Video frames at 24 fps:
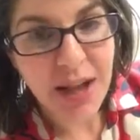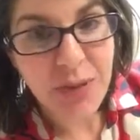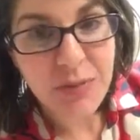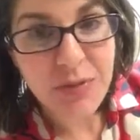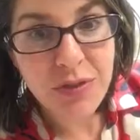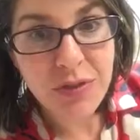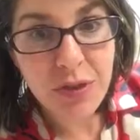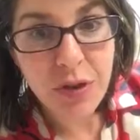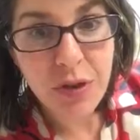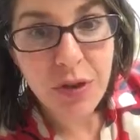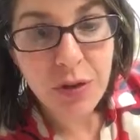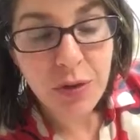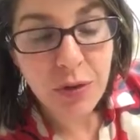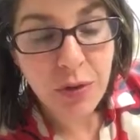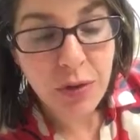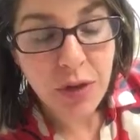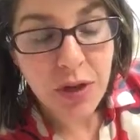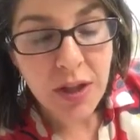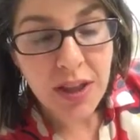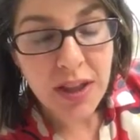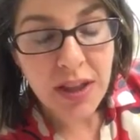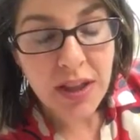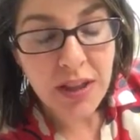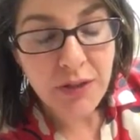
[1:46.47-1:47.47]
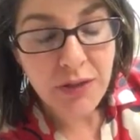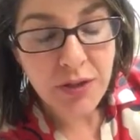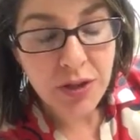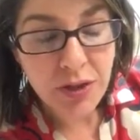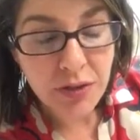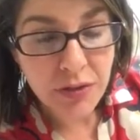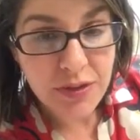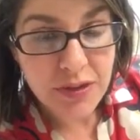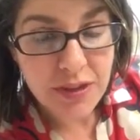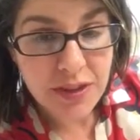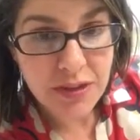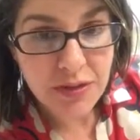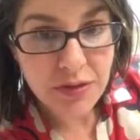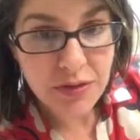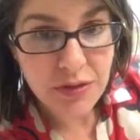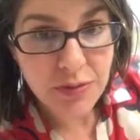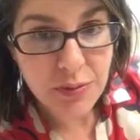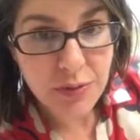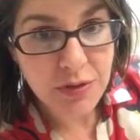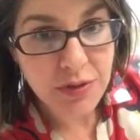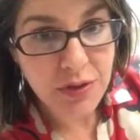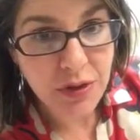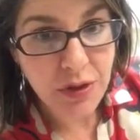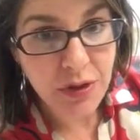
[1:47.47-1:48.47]
So if you don't see those
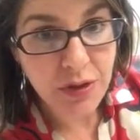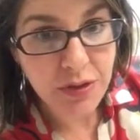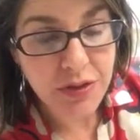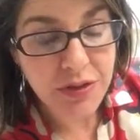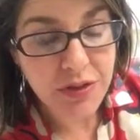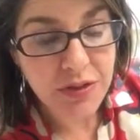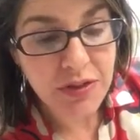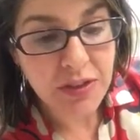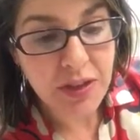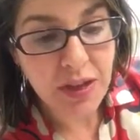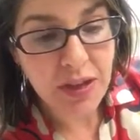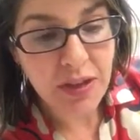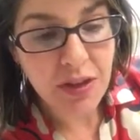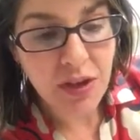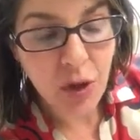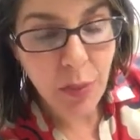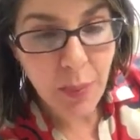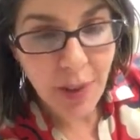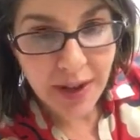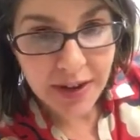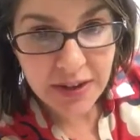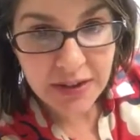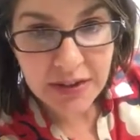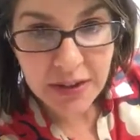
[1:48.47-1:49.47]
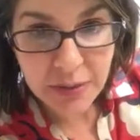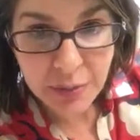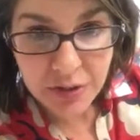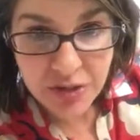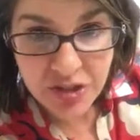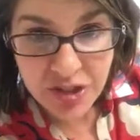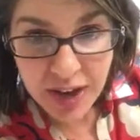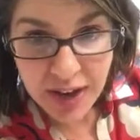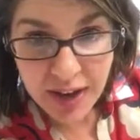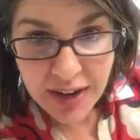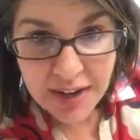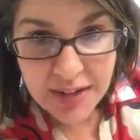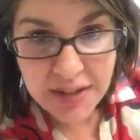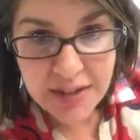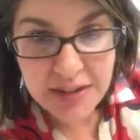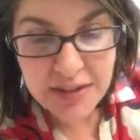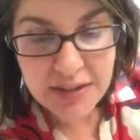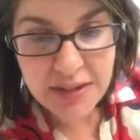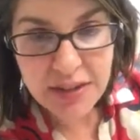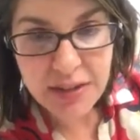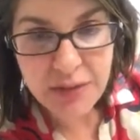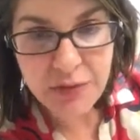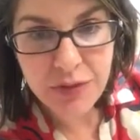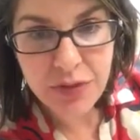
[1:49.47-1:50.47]
results, go back and double check and
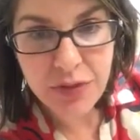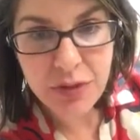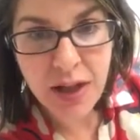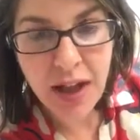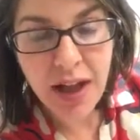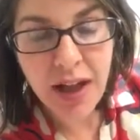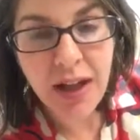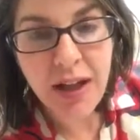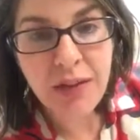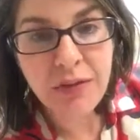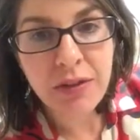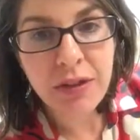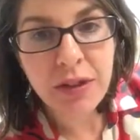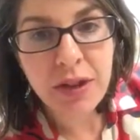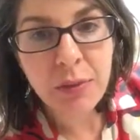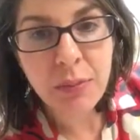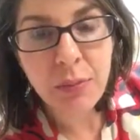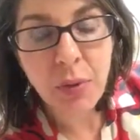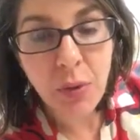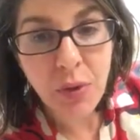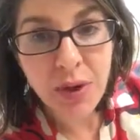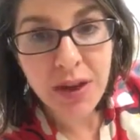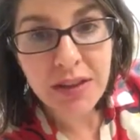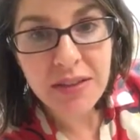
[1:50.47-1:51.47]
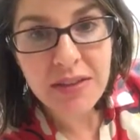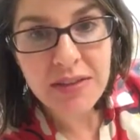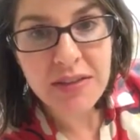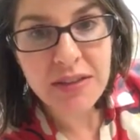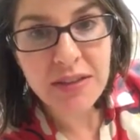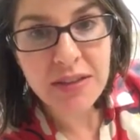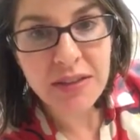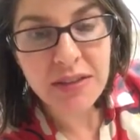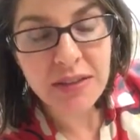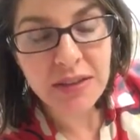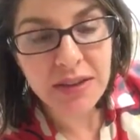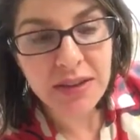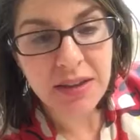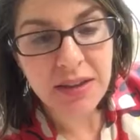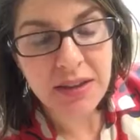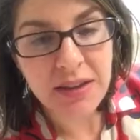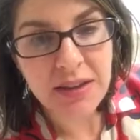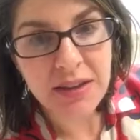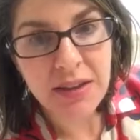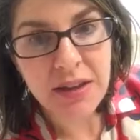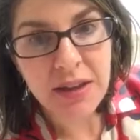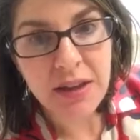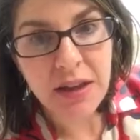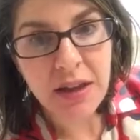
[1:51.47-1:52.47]
see if you have points in
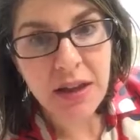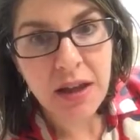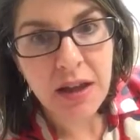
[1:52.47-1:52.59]
the